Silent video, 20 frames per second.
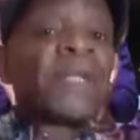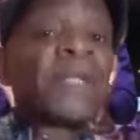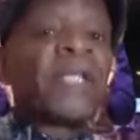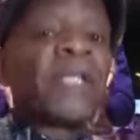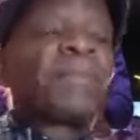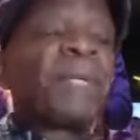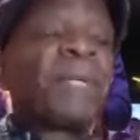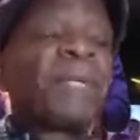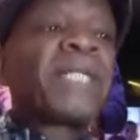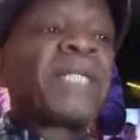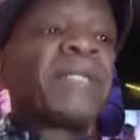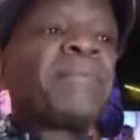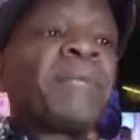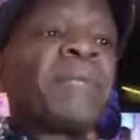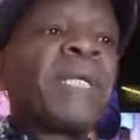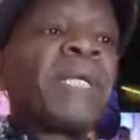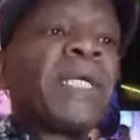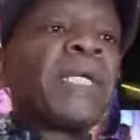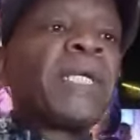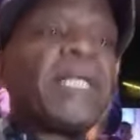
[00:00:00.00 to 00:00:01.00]
pardon
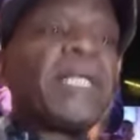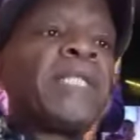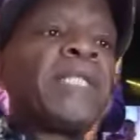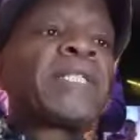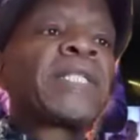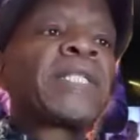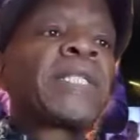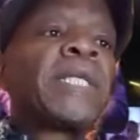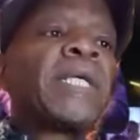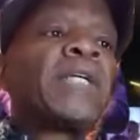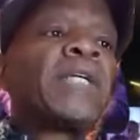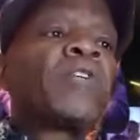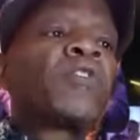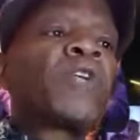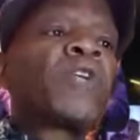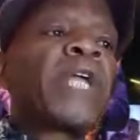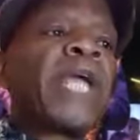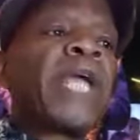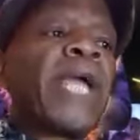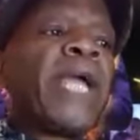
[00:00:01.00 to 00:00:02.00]
me, in, in
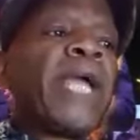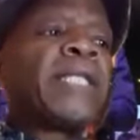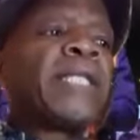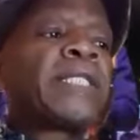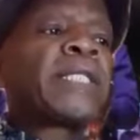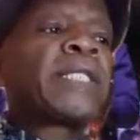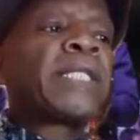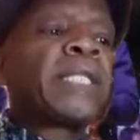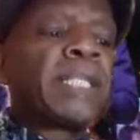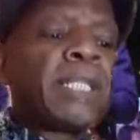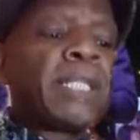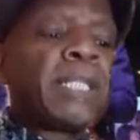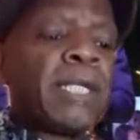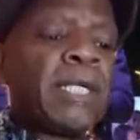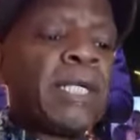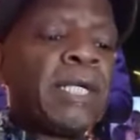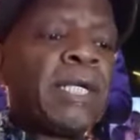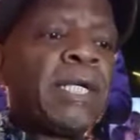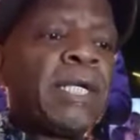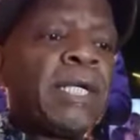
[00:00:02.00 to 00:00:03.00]
creating
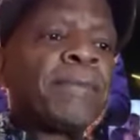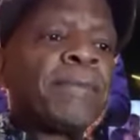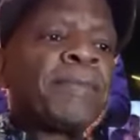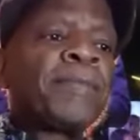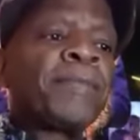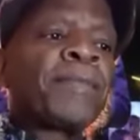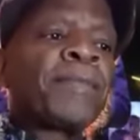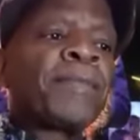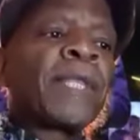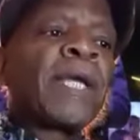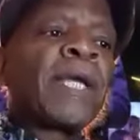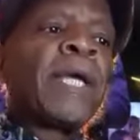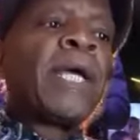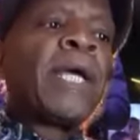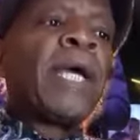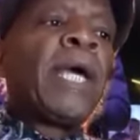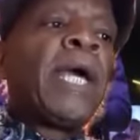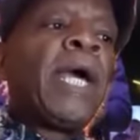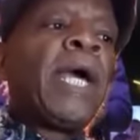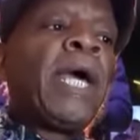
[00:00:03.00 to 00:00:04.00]

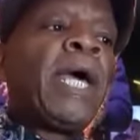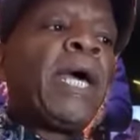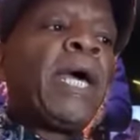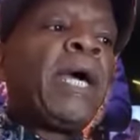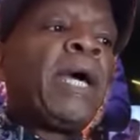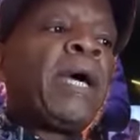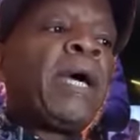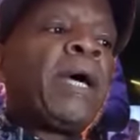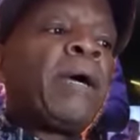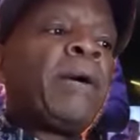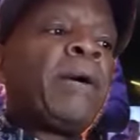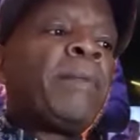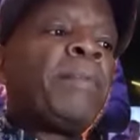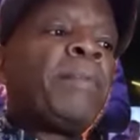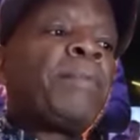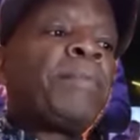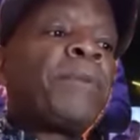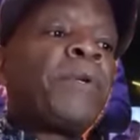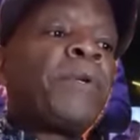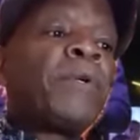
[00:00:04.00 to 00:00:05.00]
uh,
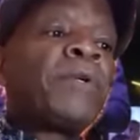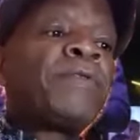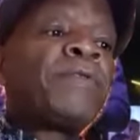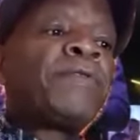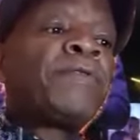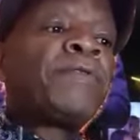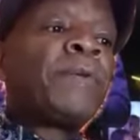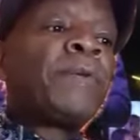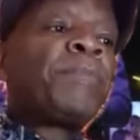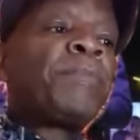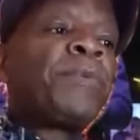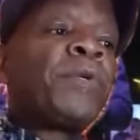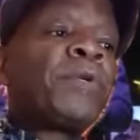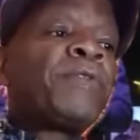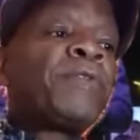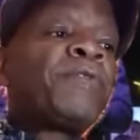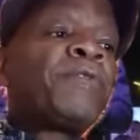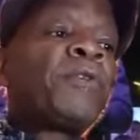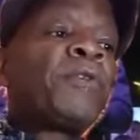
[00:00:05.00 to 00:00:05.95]
beautiful, beautiful